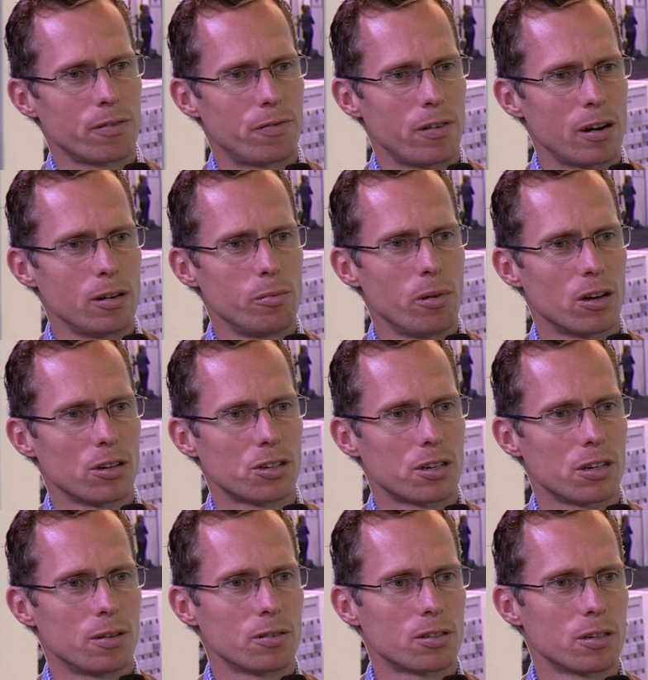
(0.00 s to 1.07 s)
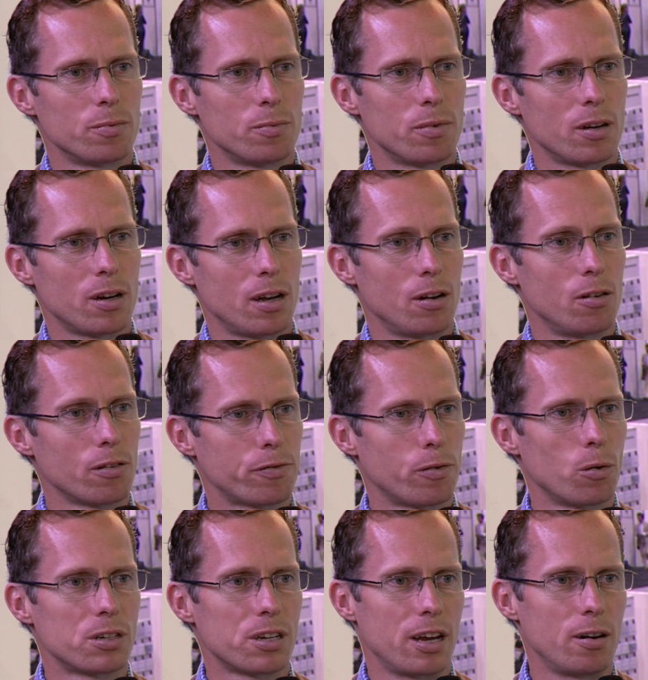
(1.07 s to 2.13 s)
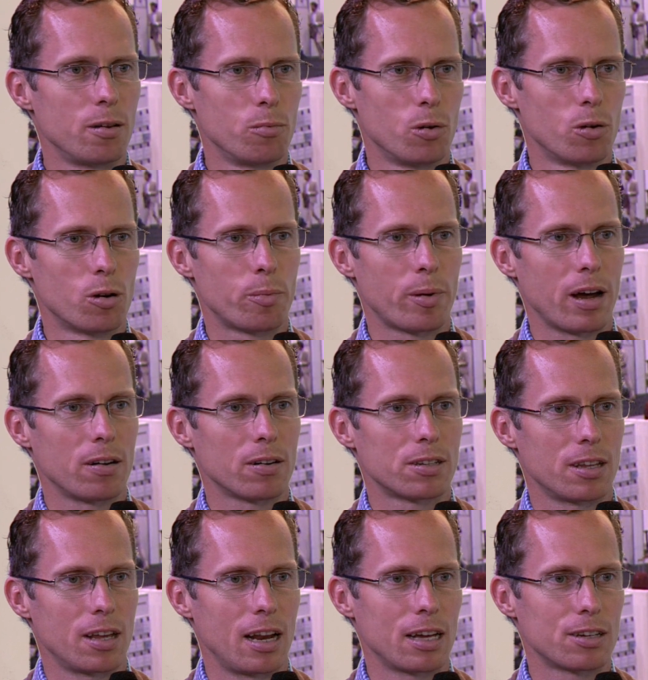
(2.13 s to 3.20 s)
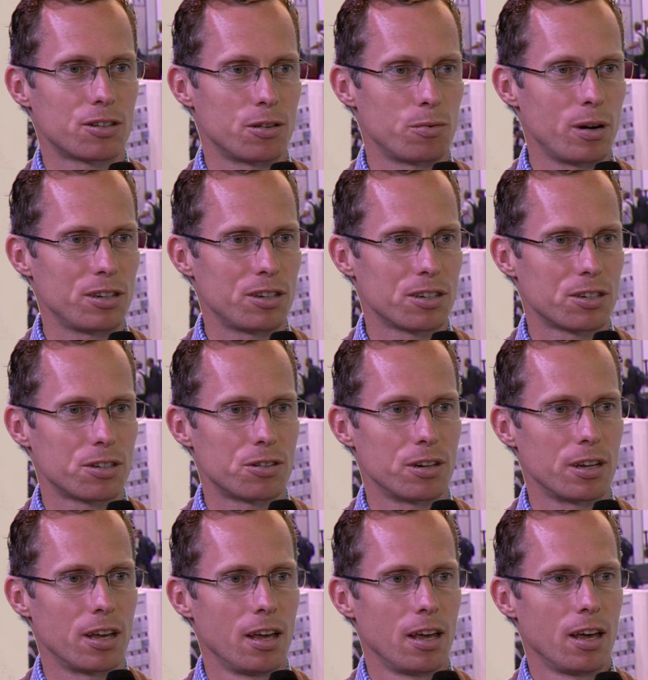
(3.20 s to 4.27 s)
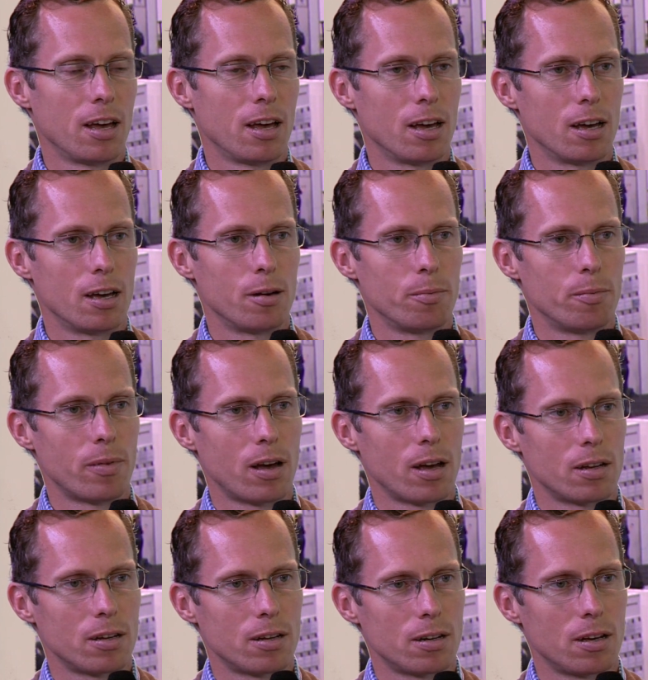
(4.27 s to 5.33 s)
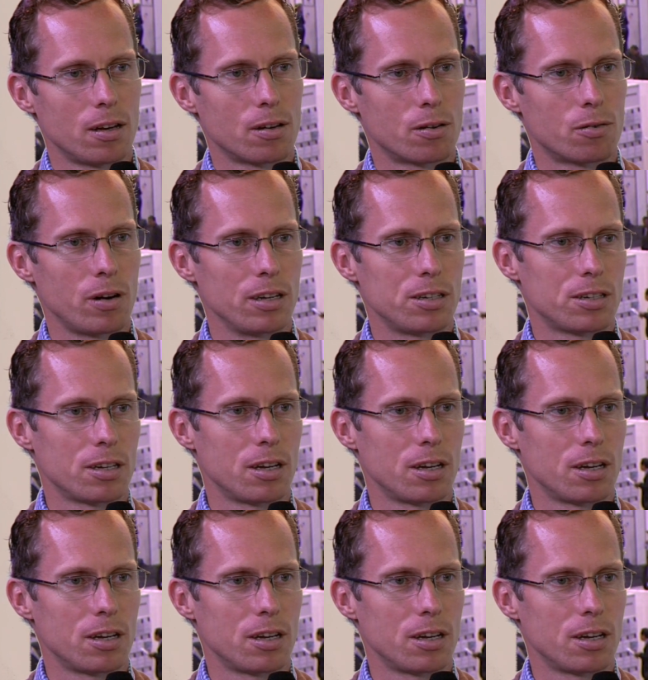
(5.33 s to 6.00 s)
you very much. So I look forward to hearing more about the ELECTRa registry. A great